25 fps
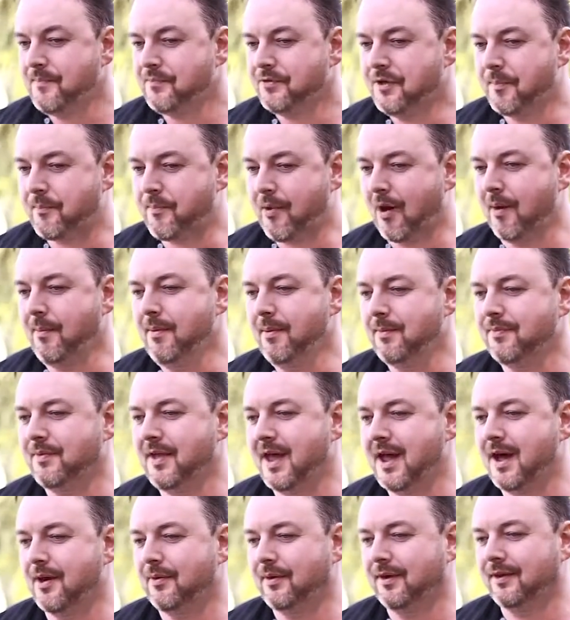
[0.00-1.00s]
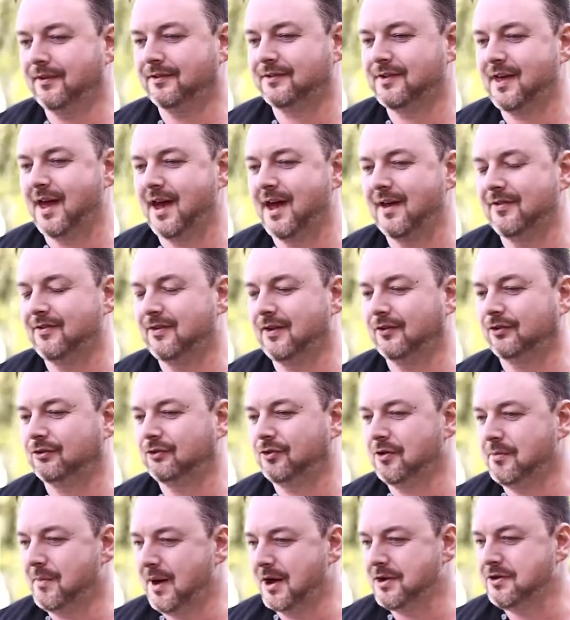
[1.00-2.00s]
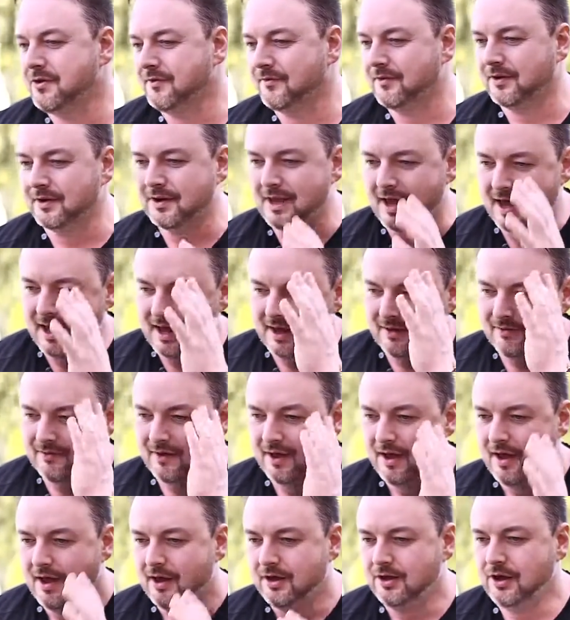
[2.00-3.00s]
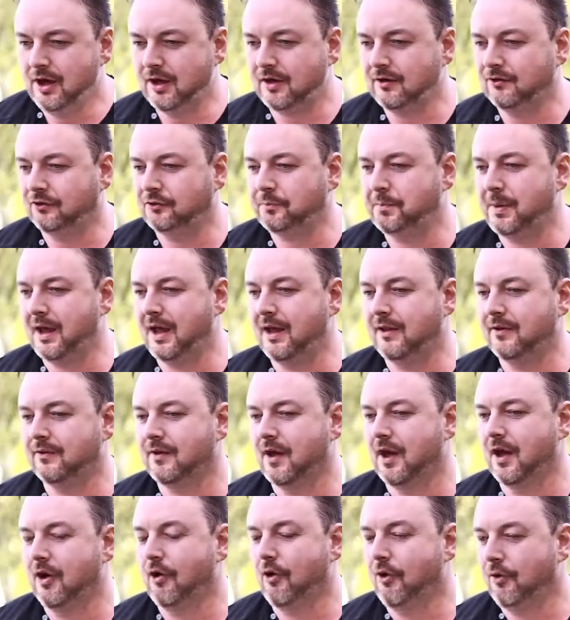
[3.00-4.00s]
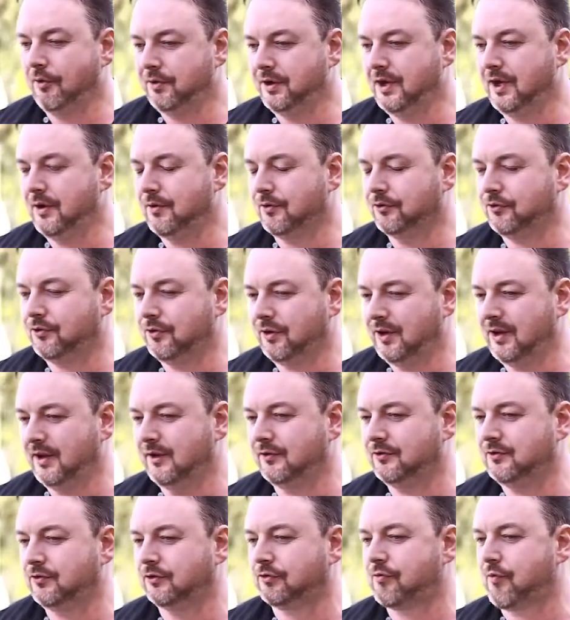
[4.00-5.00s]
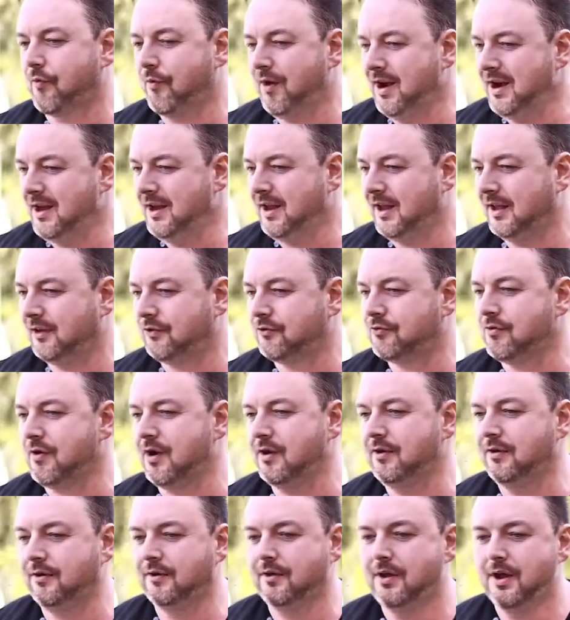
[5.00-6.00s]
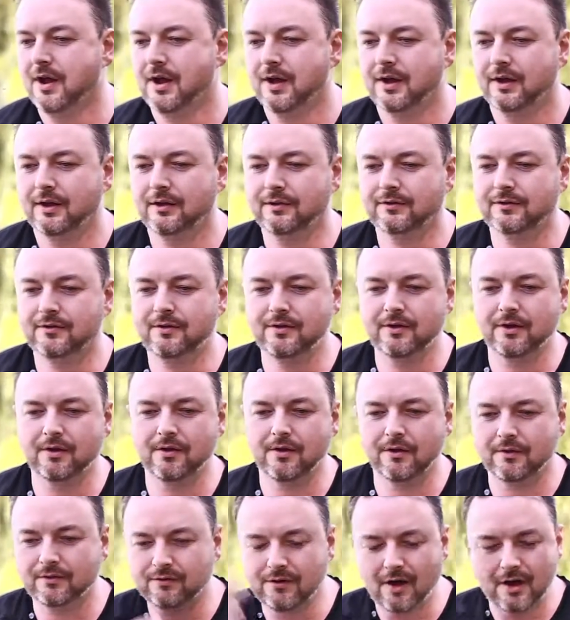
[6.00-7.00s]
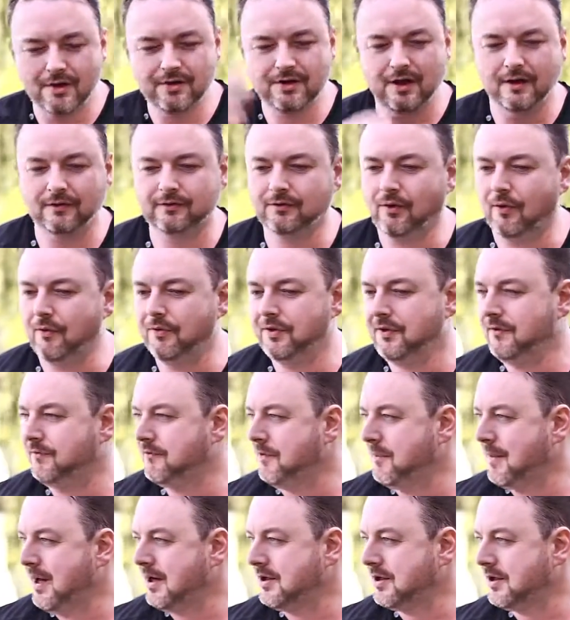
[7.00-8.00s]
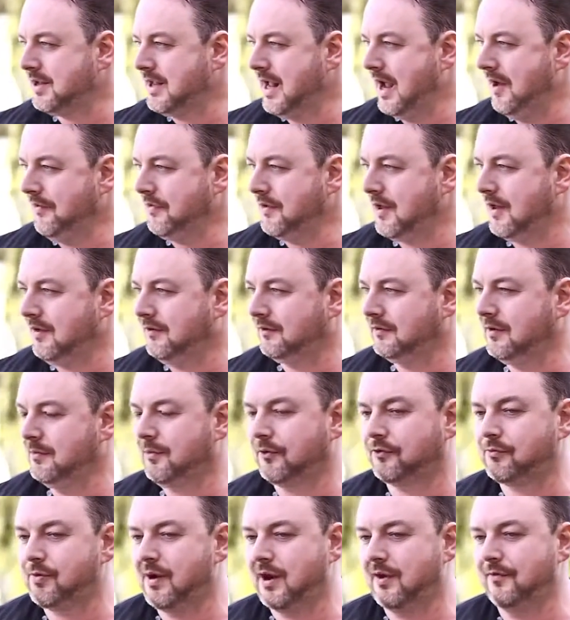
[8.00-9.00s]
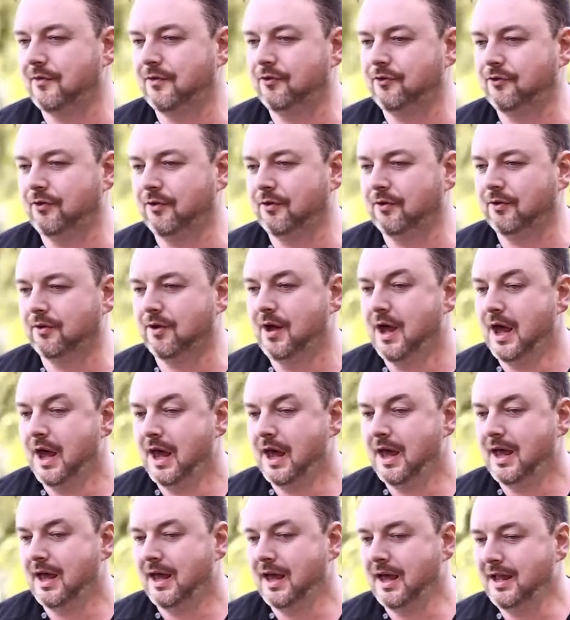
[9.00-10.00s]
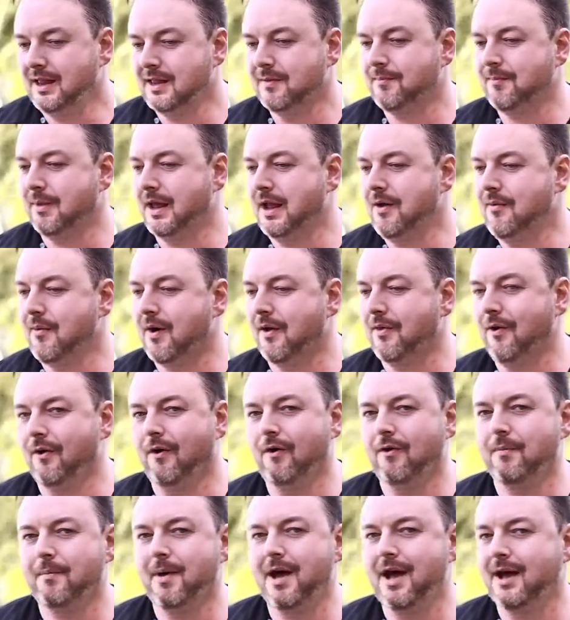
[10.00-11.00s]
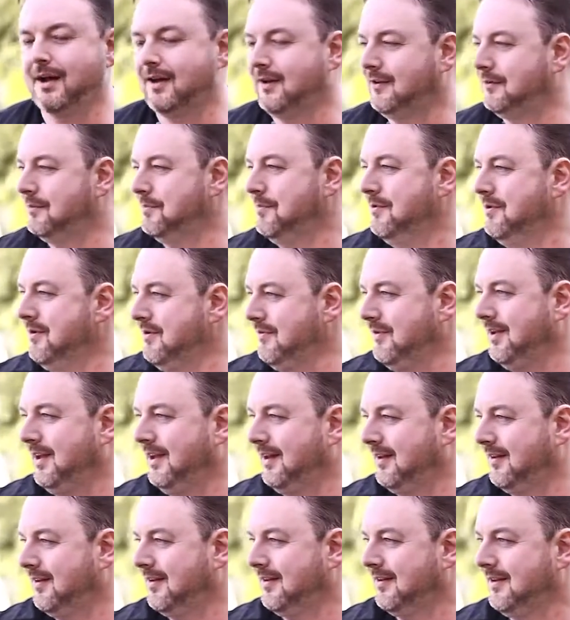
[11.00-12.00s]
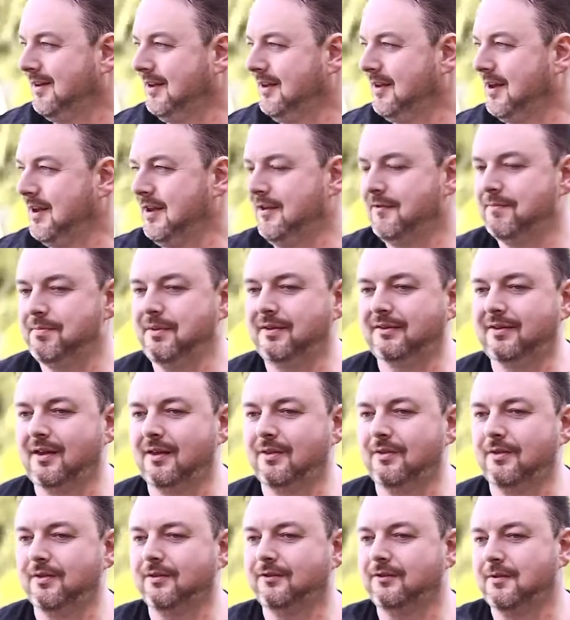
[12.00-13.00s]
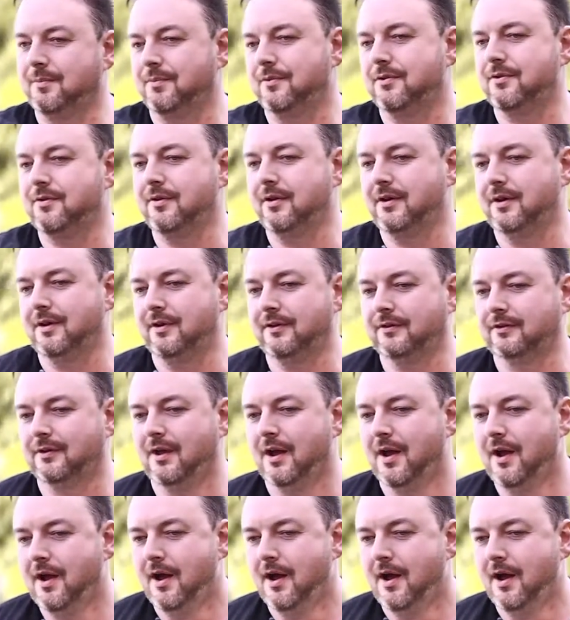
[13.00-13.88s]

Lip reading: The problem now is that there's too much of it, and you can spend a whole year or 2 years just reading and trying to, you know, digest all the information out there and see what's relevant to you. In the meanwhile, the whole market's moving, you know, and you've missed out on all these opportunities.